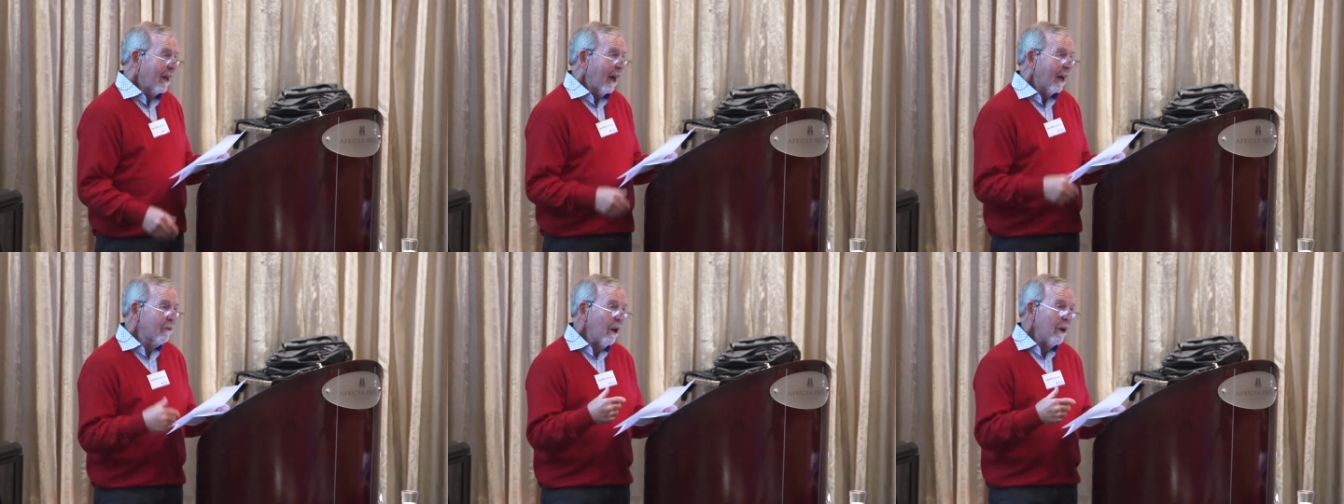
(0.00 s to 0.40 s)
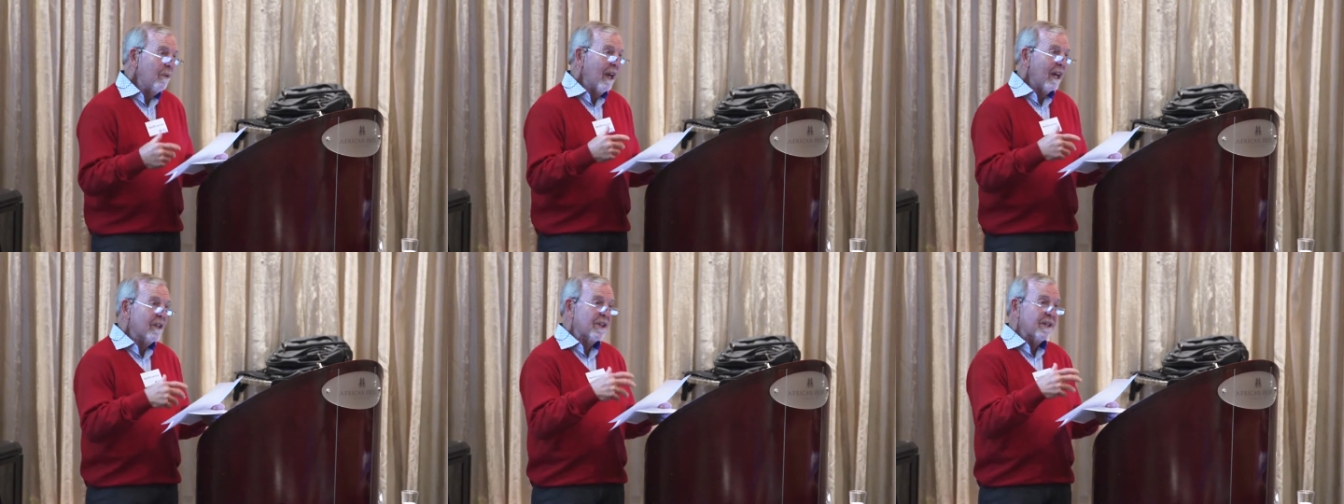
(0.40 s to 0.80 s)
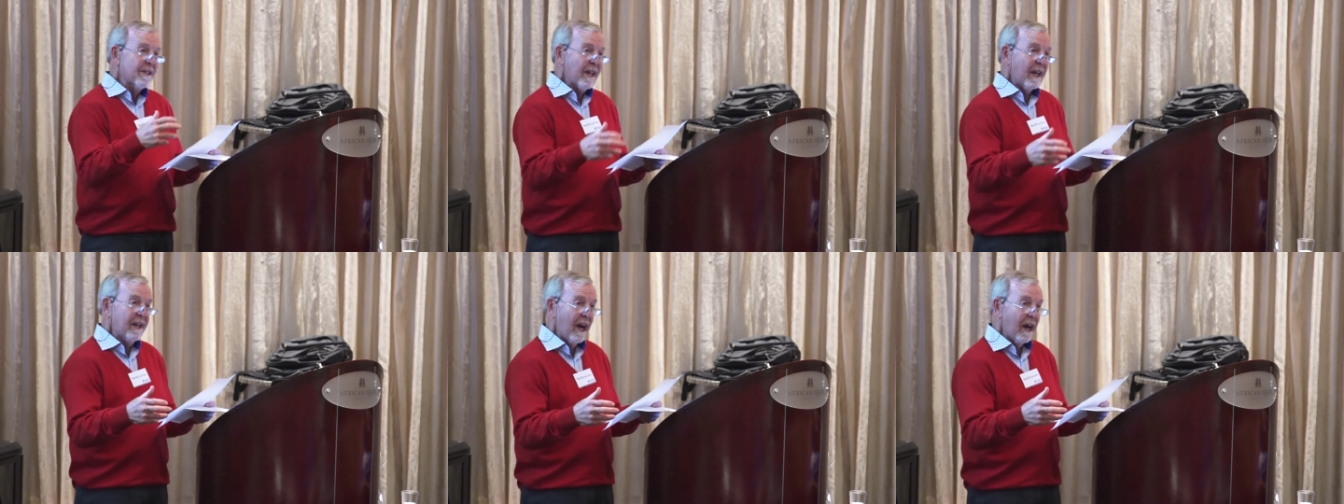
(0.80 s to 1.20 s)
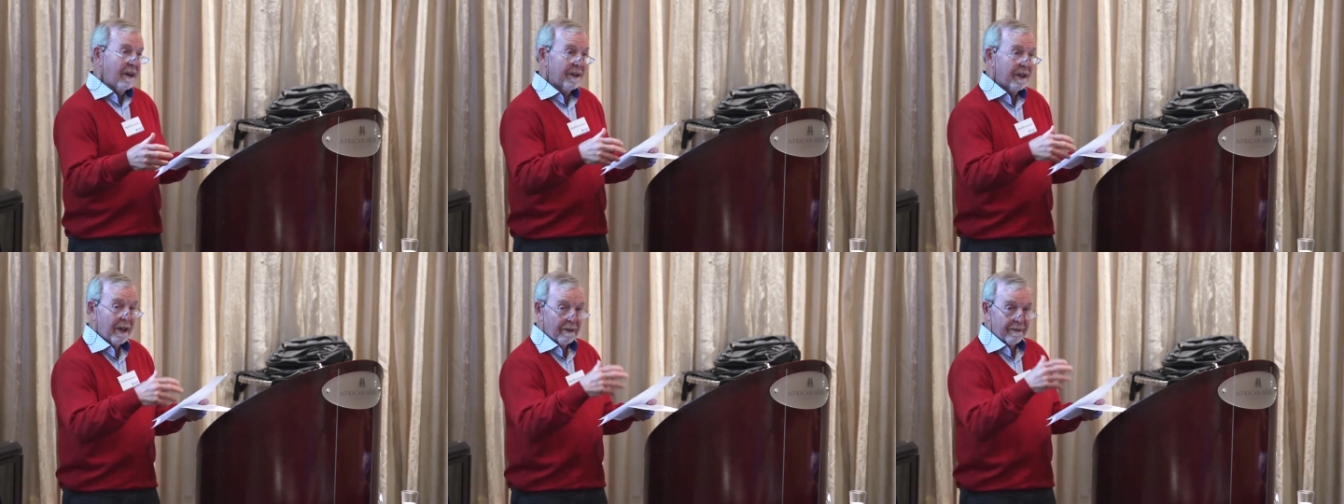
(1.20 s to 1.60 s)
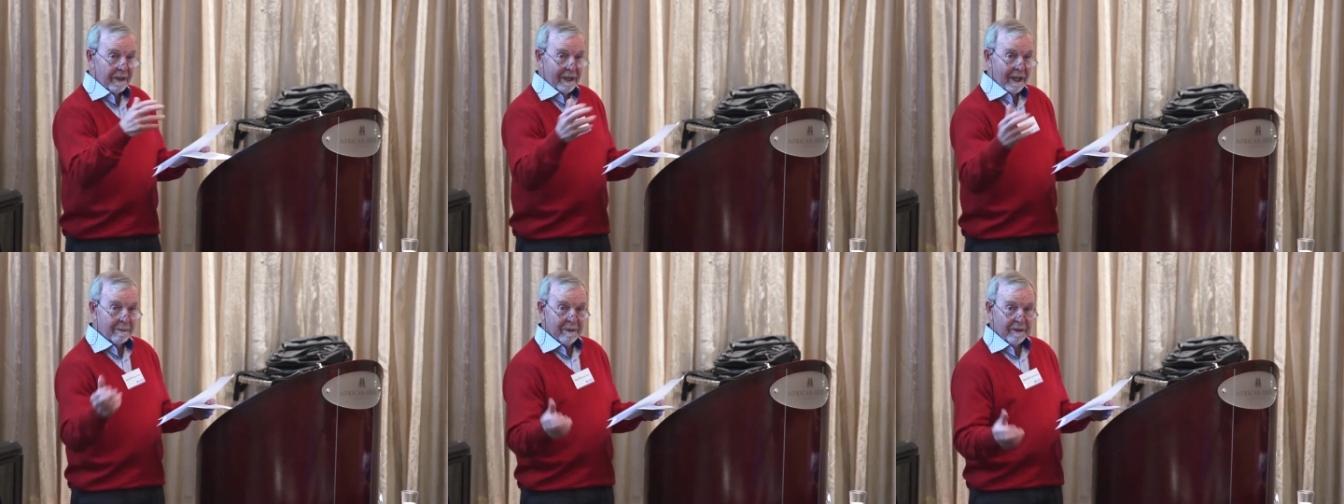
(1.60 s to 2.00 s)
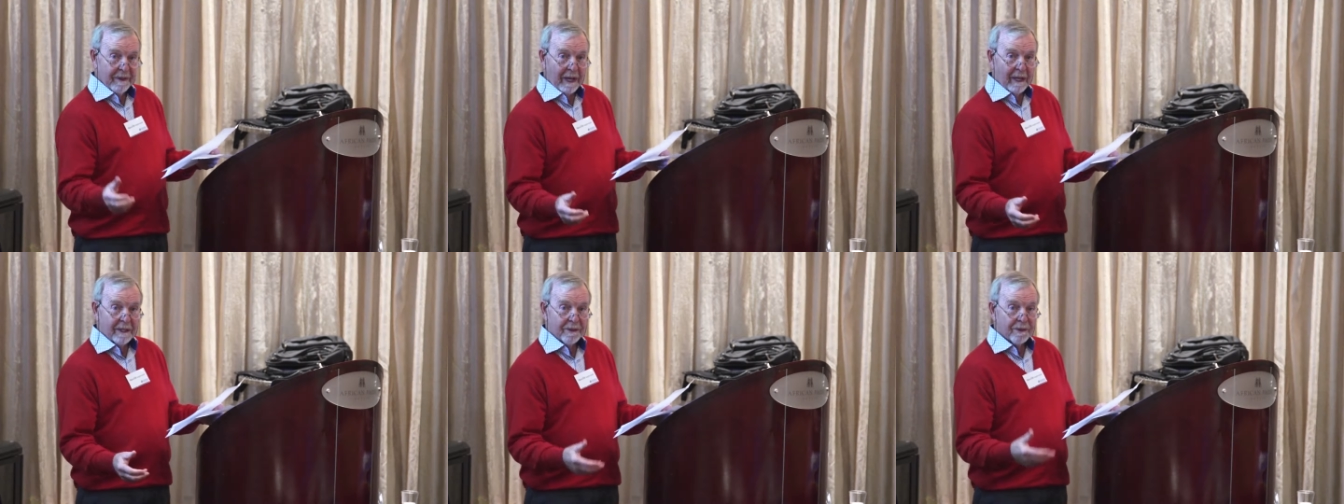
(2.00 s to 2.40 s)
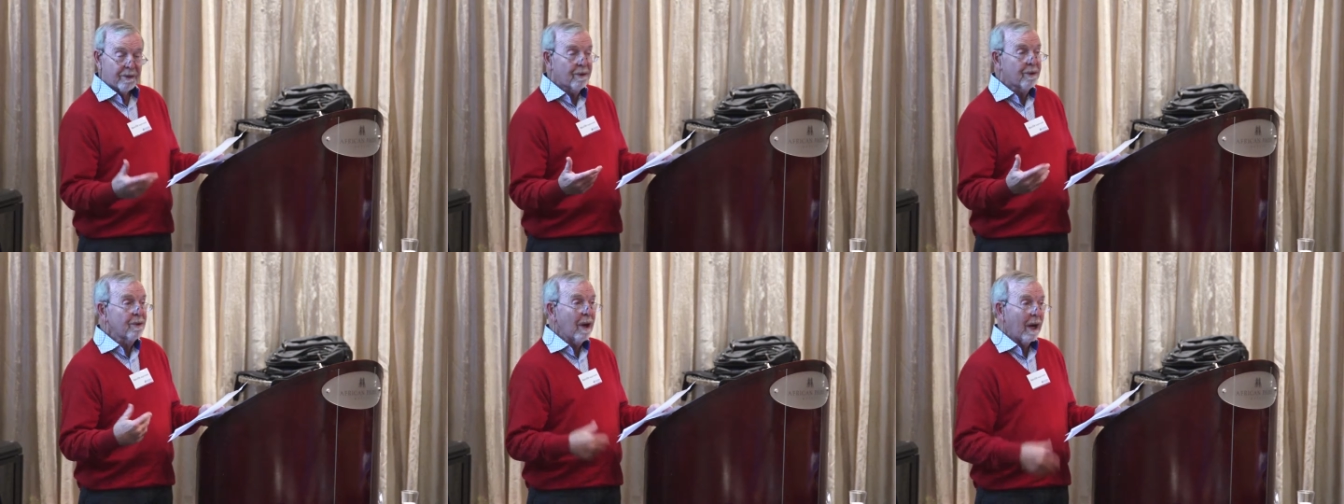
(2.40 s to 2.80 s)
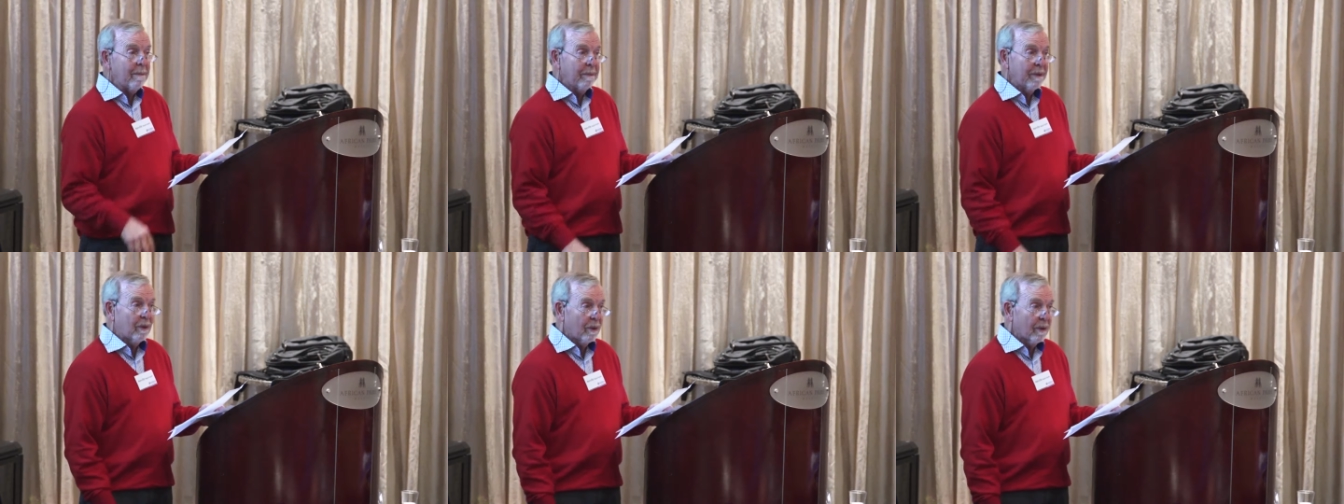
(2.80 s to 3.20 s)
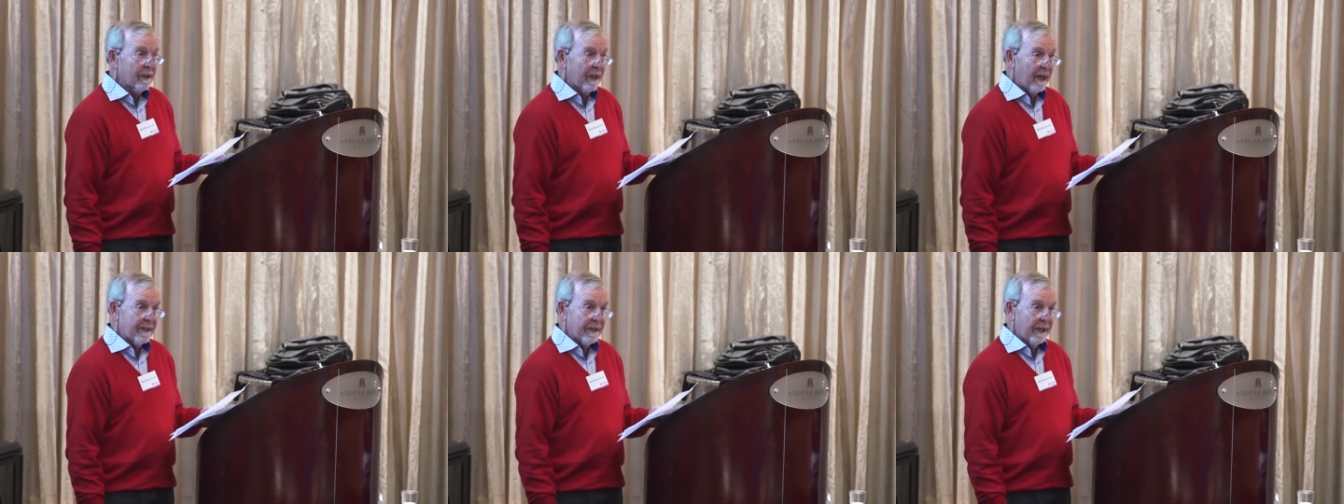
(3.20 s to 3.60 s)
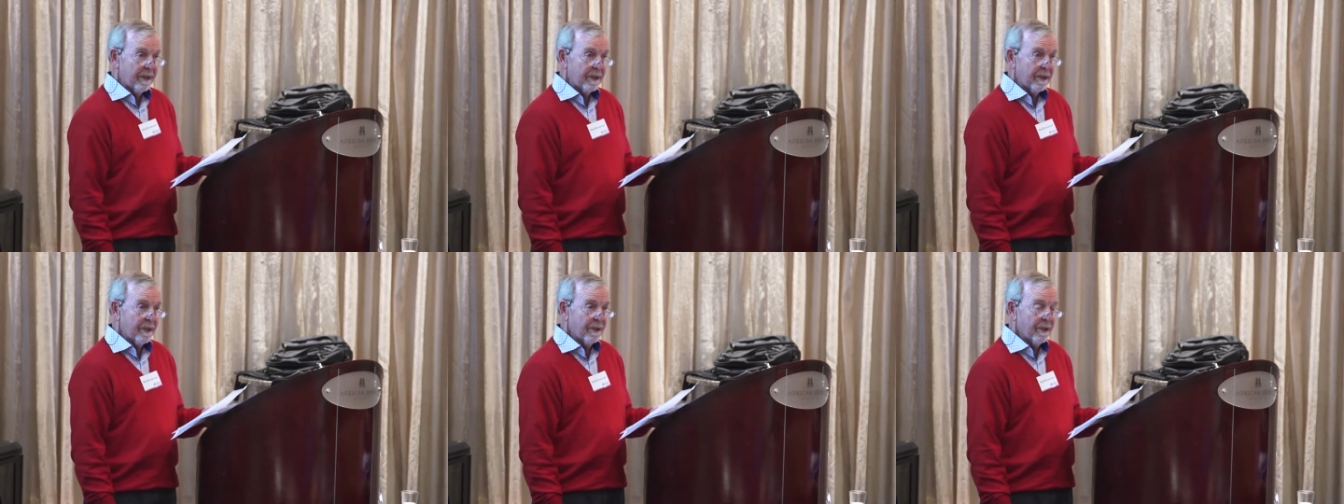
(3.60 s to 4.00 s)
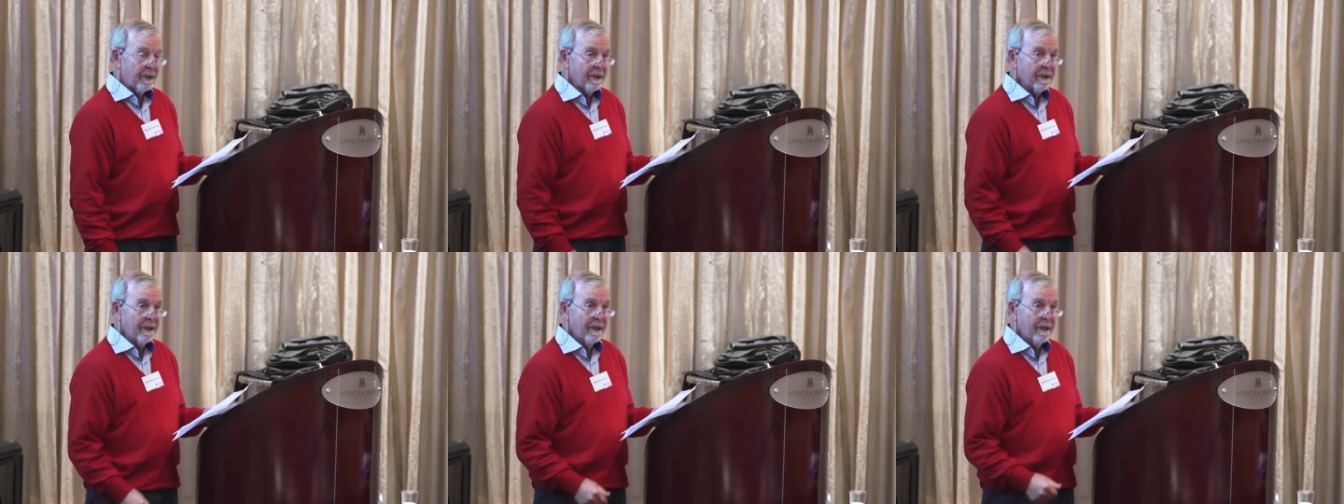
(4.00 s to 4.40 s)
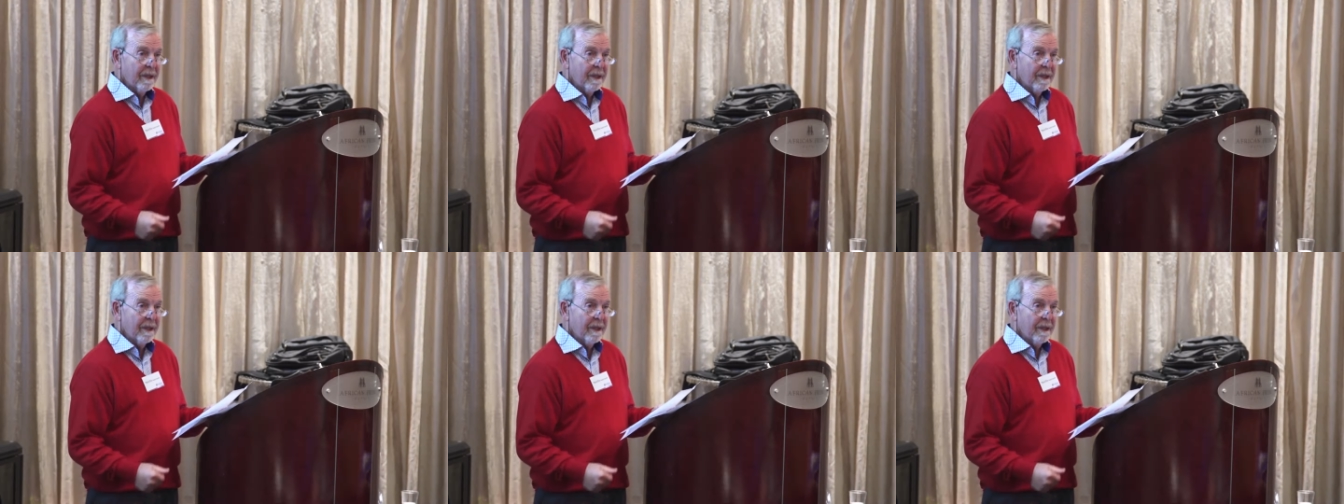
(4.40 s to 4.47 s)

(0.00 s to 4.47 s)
And when we actually sat down and over a couple of hours drew up an organization chart,